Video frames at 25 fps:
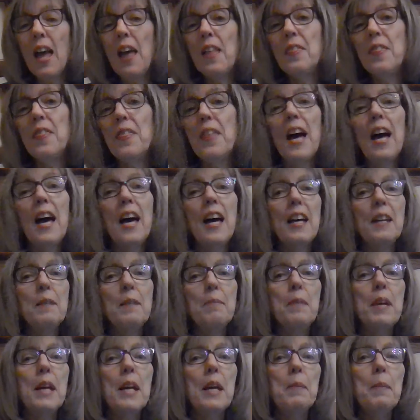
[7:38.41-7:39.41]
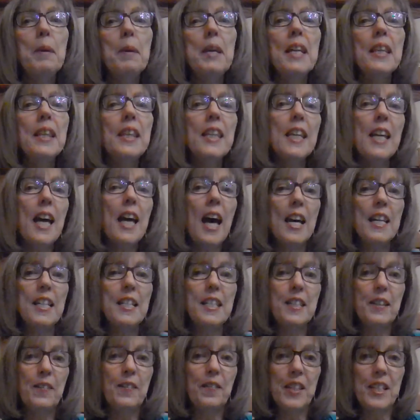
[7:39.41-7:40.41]
And then maybe at the
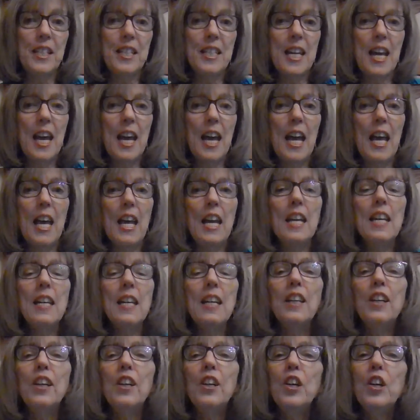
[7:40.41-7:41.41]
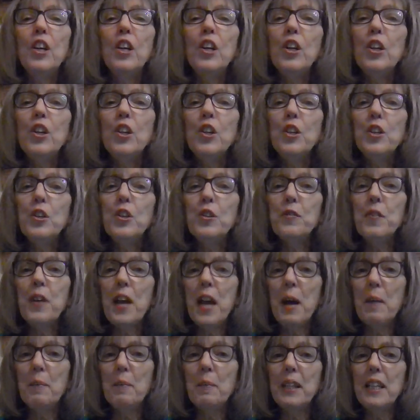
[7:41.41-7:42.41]
end of the day, your
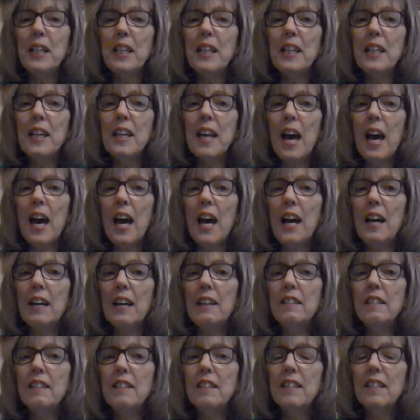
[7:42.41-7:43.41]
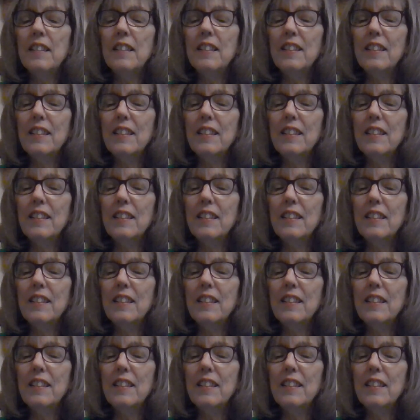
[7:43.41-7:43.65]
family can